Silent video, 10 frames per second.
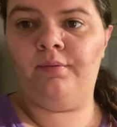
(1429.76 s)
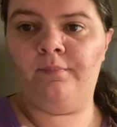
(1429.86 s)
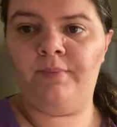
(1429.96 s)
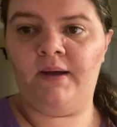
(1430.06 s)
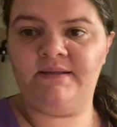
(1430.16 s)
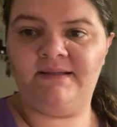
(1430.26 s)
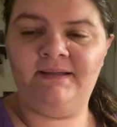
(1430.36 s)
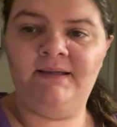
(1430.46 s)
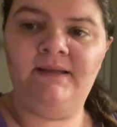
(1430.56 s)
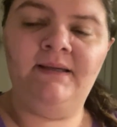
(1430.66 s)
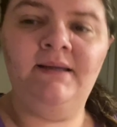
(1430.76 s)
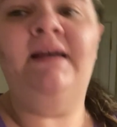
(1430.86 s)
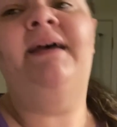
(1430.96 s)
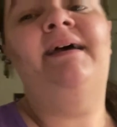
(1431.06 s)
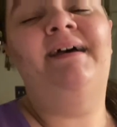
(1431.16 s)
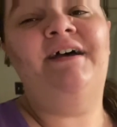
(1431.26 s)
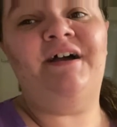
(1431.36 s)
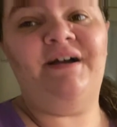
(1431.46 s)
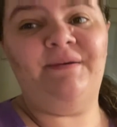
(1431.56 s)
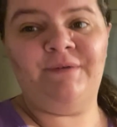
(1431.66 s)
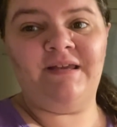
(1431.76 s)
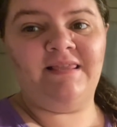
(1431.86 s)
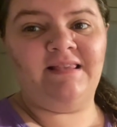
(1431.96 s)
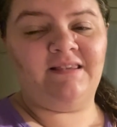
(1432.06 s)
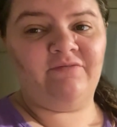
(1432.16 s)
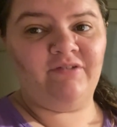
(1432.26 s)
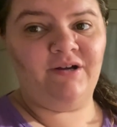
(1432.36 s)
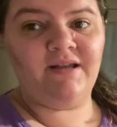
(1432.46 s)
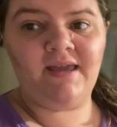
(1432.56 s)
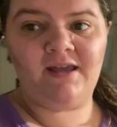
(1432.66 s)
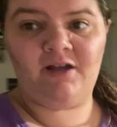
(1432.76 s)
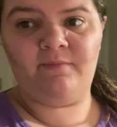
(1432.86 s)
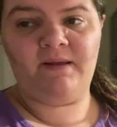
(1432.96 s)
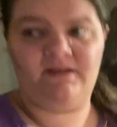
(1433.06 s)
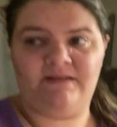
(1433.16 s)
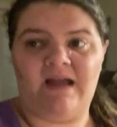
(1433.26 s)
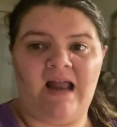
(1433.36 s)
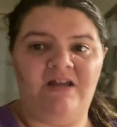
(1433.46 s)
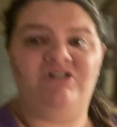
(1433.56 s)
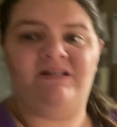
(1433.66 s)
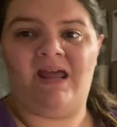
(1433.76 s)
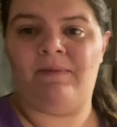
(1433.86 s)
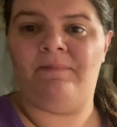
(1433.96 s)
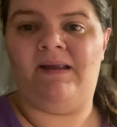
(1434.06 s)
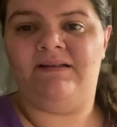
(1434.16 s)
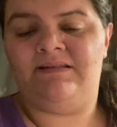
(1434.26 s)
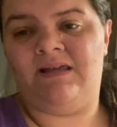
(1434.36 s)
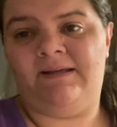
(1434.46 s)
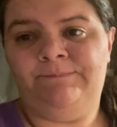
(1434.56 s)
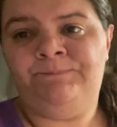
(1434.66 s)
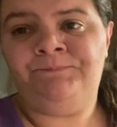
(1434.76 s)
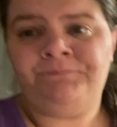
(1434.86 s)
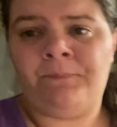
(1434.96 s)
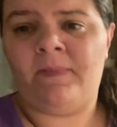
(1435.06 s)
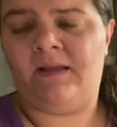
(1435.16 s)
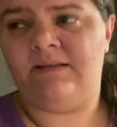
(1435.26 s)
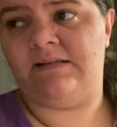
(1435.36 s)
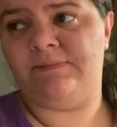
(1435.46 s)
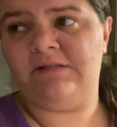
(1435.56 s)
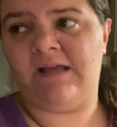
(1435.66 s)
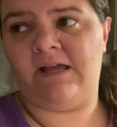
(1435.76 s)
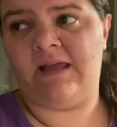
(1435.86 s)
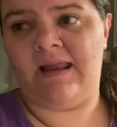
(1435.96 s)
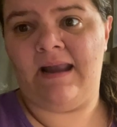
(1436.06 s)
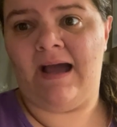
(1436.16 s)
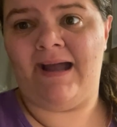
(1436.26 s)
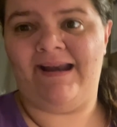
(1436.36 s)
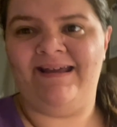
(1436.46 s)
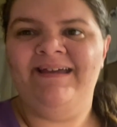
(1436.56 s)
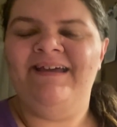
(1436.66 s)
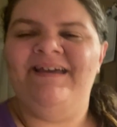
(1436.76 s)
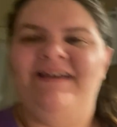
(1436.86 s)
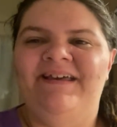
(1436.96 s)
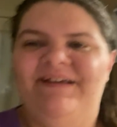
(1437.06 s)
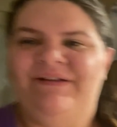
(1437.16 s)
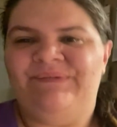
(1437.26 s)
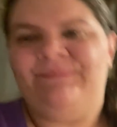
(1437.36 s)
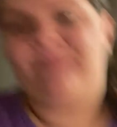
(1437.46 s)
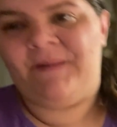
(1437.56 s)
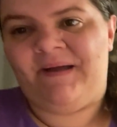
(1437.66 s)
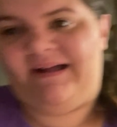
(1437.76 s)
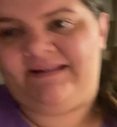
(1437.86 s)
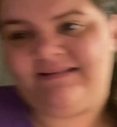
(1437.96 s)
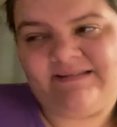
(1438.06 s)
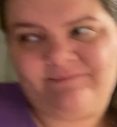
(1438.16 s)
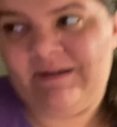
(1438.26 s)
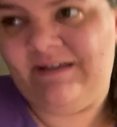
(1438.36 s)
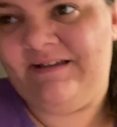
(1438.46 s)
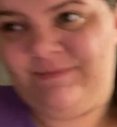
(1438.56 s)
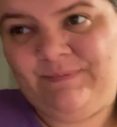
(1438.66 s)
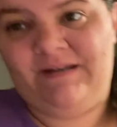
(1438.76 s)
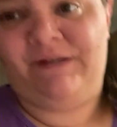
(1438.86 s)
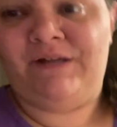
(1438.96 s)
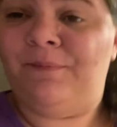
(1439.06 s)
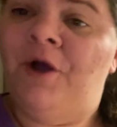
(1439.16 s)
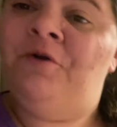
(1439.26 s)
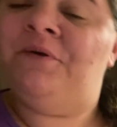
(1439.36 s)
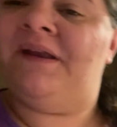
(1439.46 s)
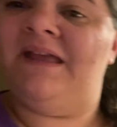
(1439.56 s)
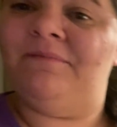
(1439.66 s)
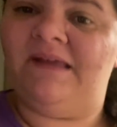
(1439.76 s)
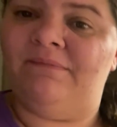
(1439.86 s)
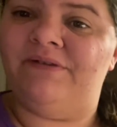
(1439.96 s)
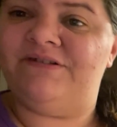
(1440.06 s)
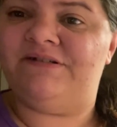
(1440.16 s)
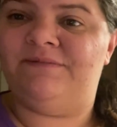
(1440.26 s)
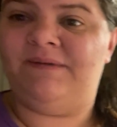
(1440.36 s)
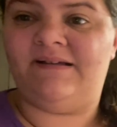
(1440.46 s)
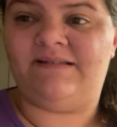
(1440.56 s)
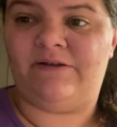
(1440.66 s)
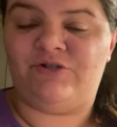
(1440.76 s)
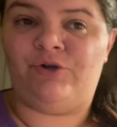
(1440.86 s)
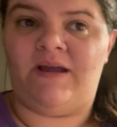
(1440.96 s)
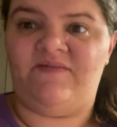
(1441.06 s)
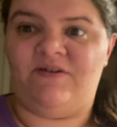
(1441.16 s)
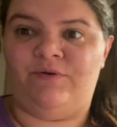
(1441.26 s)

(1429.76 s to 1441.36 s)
But I'm going to end the vlog here because I got to just take my medicine because I'm supposed to take it at 9. But my husband ended up going to get me a Blizzard because I was craving one